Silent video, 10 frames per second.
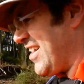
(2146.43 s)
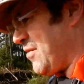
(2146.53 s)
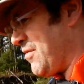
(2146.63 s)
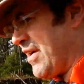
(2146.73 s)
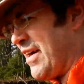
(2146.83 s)

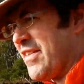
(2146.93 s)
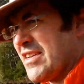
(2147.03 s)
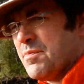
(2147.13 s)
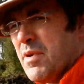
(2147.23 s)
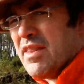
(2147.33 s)
and we found
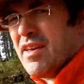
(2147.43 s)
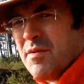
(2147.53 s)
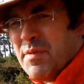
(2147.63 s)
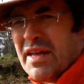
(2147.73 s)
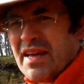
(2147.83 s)
this bit that
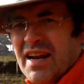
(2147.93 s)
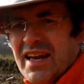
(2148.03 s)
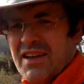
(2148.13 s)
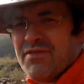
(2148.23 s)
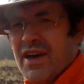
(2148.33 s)
had been
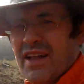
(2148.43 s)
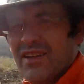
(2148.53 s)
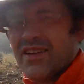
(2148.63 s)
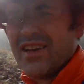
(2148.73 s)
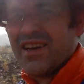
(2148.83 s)
clear
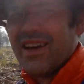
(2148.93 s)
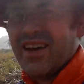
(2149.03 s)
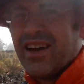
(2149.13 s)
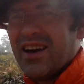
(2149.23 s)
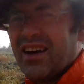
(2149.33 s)
felled,
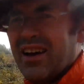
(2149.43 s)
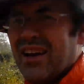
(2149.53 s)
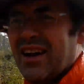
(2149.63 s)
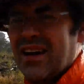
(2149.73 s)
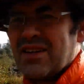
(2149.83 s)

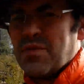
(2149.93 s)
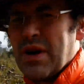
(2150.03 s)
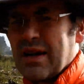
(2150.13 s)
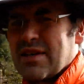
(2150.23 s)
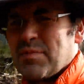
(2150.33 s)
and as we
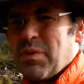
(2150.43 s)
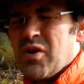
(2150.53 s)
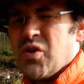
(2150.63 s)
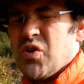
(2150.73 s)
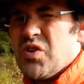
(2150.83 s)

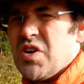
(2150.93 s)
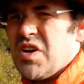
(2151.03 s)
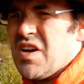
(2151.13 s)
explored,